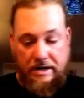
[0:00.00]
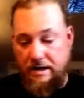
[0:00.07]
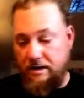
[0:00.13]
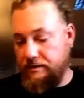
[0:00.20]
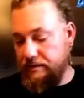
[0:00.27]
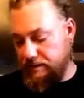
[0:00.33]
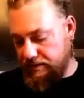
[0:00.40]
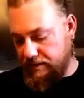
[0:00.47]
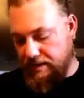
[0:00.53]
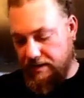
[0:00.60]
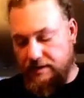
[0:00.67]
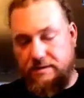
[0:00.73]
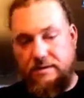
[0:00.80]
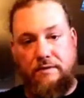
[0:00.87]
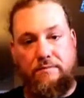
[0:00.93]
Now in this
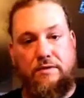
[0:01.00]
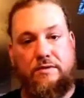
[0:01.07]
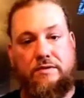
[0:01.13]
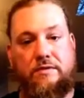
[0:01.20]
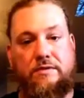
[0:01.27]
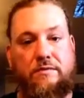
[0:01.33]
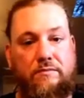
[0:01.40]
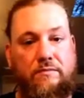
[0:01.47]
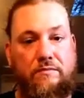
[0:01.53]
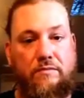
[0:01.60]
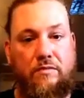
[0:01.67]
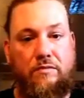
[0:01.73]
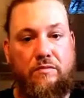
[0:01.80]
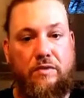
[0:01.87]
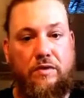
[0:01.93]
case, I'm using
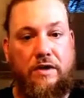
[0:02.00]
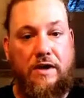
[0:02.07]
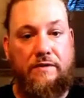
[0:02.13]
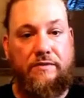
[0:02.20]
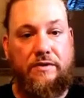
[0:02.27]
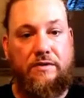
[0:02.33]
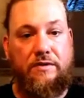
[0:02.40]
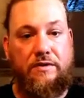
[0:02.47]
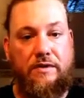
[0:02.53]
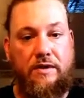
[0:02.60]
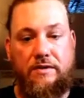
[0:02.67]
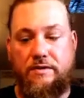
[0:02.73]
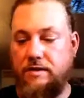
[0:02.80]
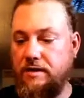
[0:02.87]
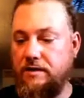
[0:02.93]
some real heavy-duty
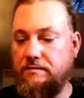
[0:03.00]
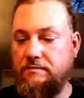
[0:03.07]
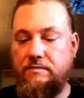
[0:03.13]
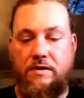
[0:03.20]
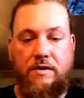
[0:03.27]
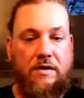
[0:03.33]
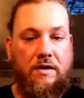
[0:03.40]
duct tape,